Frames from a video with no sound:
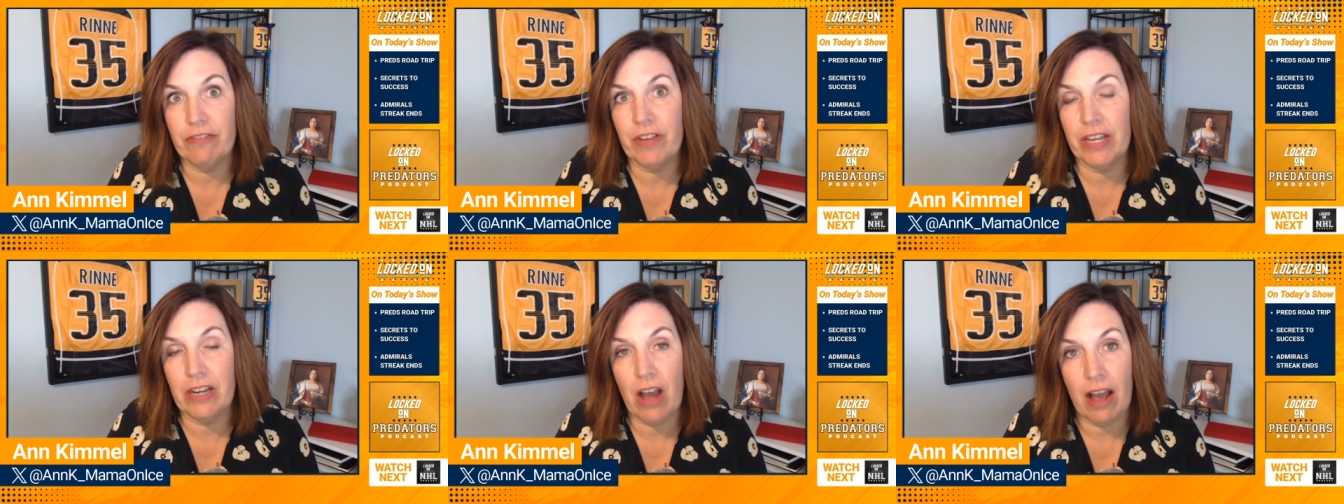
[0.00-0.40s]

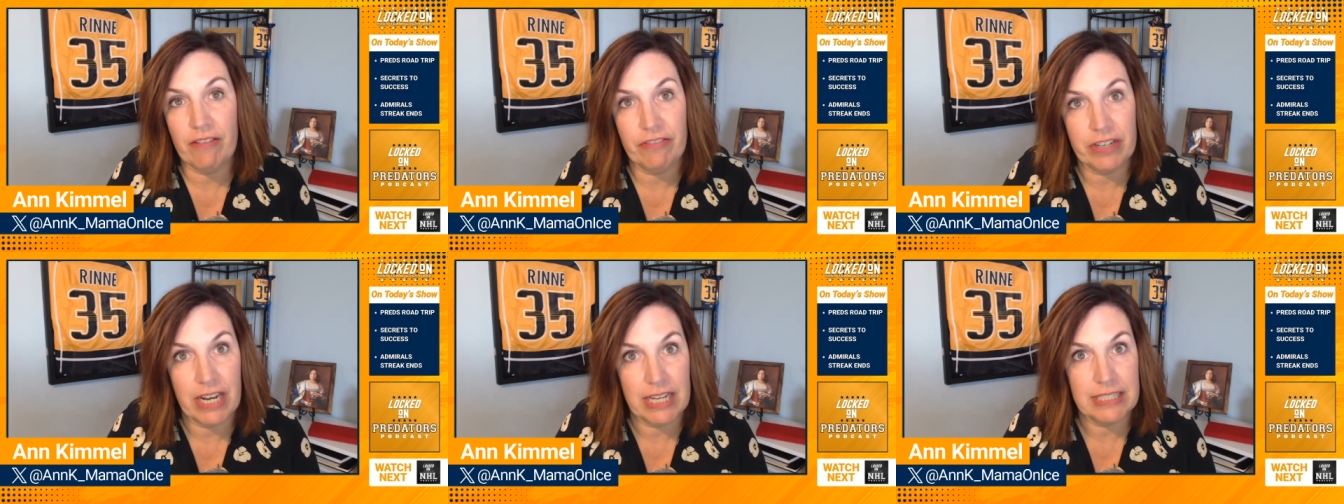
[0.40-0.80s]
and
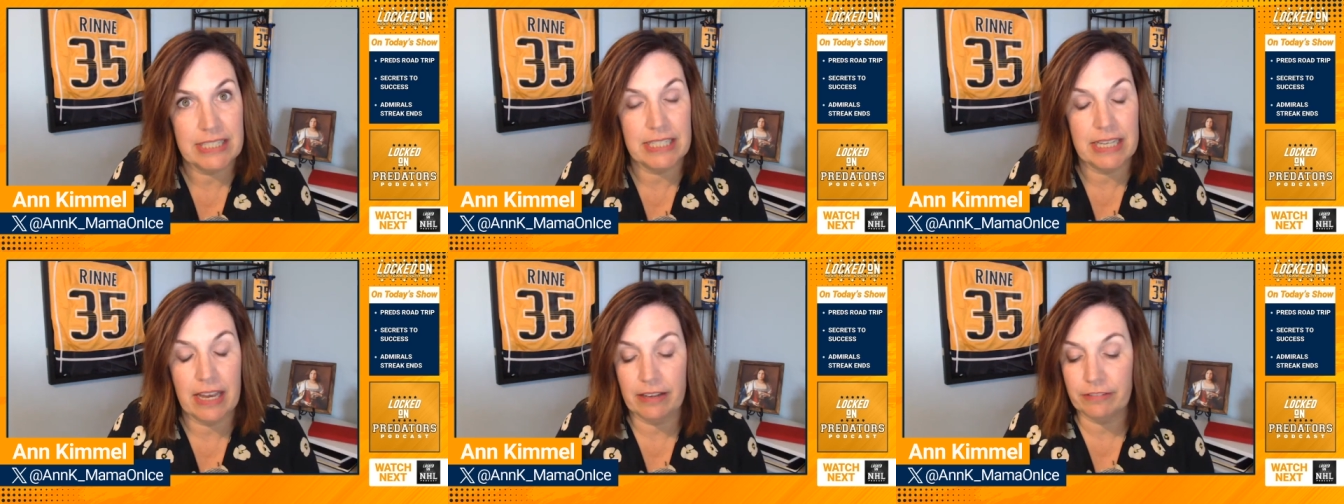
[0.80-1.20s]

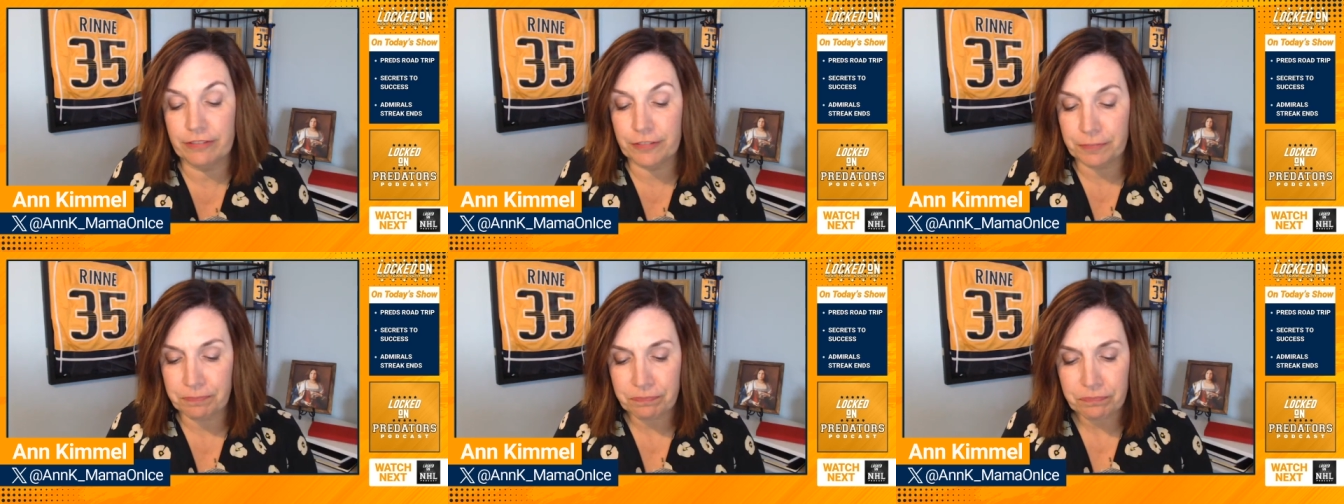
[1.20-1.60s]
Afanasyev
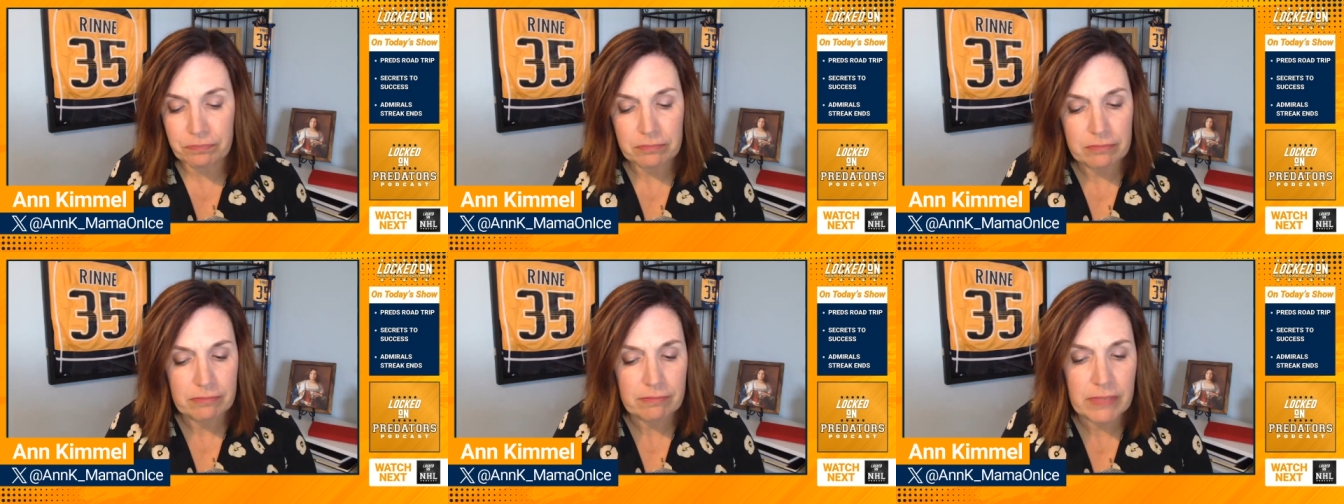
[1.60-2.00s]

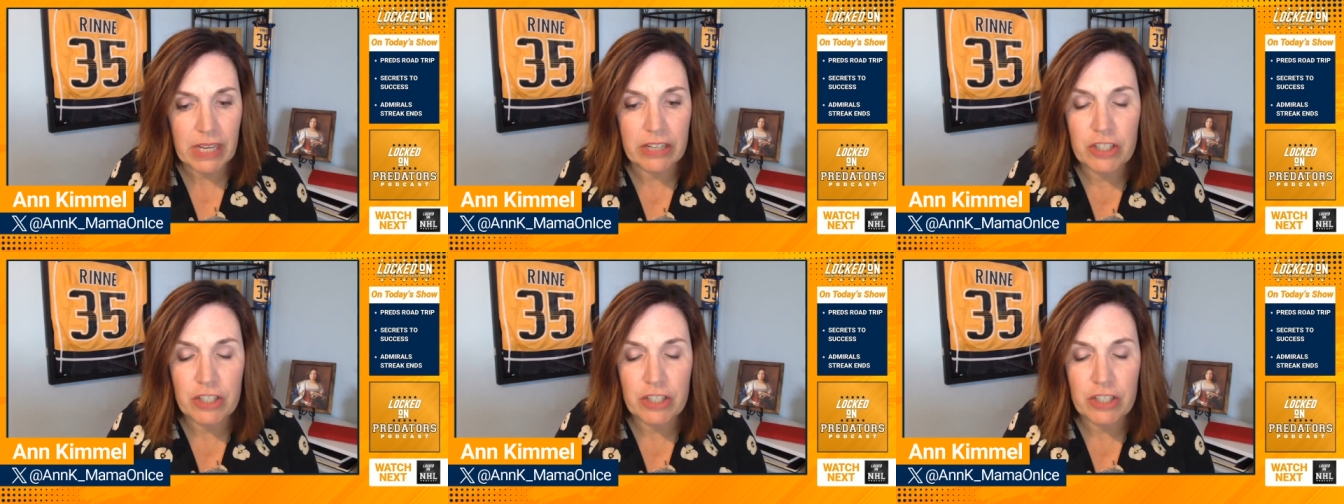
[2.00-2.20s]
and